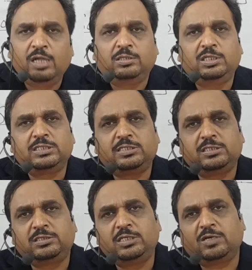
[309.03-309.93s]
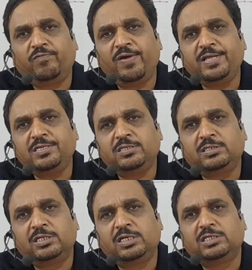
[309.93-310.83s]
this
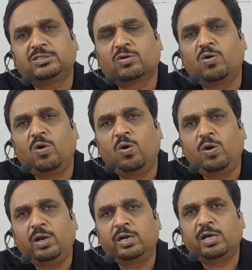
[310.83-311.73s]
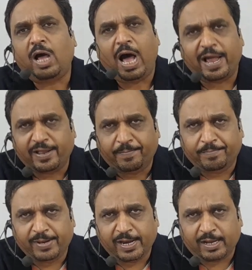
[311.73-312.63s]
sequence is called
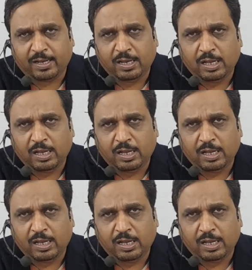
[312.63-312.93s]
iambic.